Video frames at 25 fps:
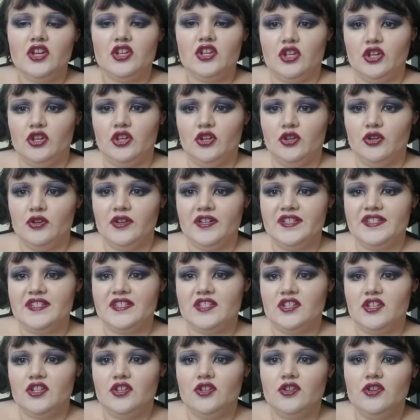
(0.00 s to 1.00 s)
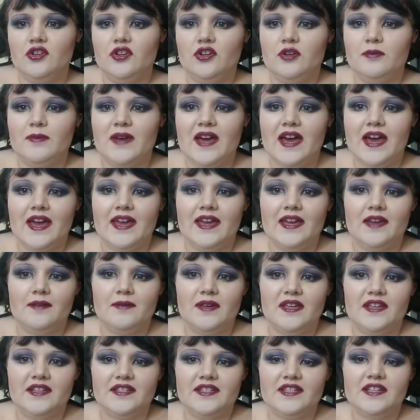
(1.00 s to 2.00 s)
you assume I am
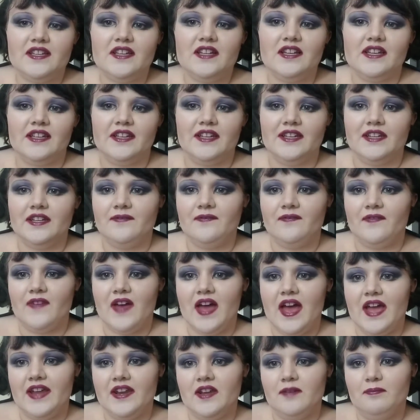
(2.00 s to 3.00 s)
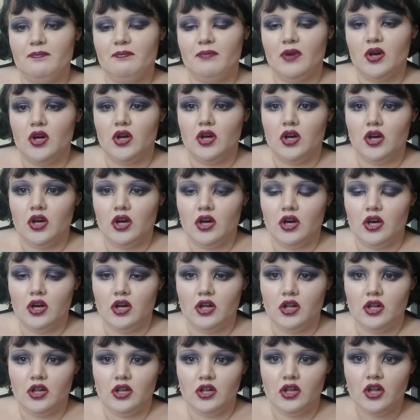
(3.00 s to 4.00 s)
easily
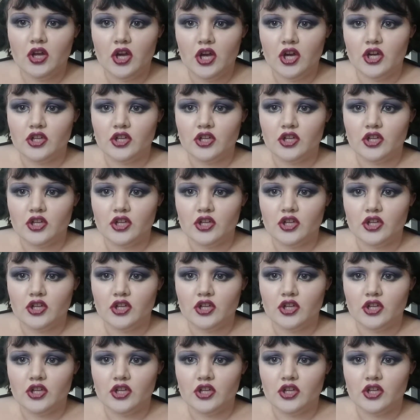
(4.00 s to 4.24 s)
definable.